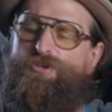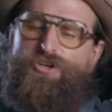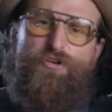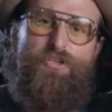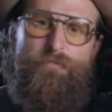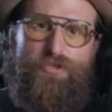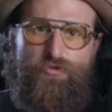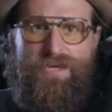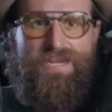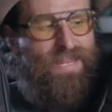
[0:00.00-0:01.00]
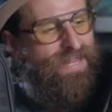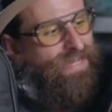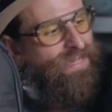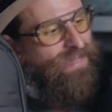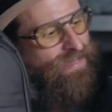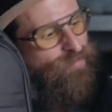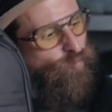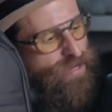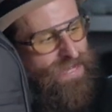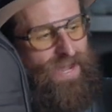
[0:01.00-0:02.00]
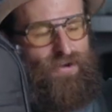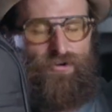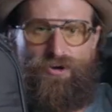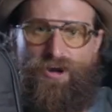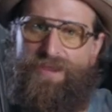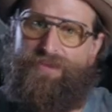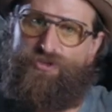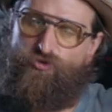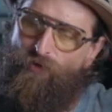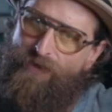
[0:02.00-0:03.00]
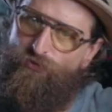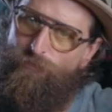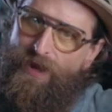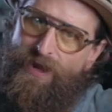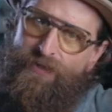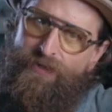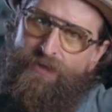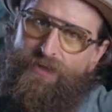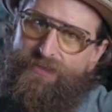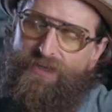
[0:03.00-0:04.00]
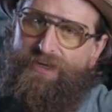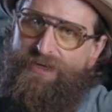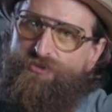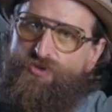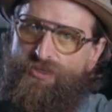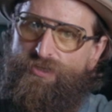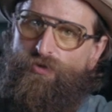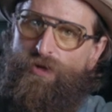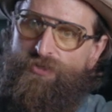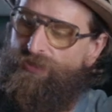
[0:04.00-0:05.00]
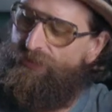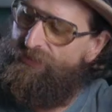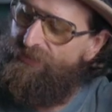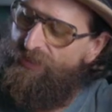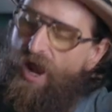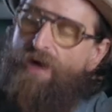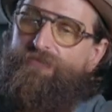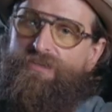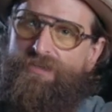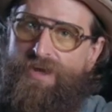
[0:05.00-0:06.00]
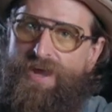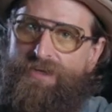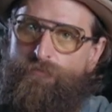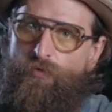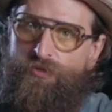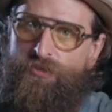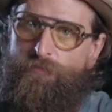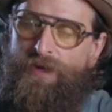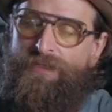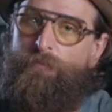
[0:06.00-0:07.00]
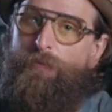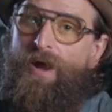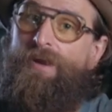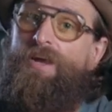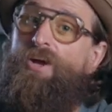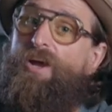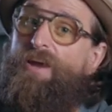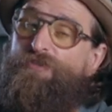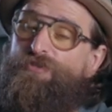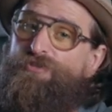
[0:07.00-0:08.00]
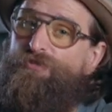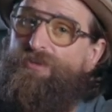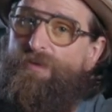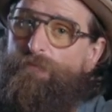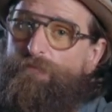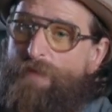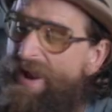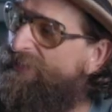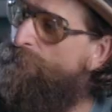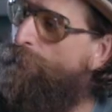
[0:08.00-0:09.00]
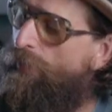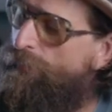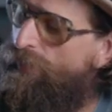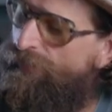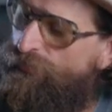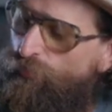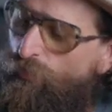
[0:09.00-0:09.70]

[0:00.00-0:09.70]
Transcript: choosing between the weekender and the travel bag, it's like an interesting question because this obviously has more space. But if you're using the main compartment on this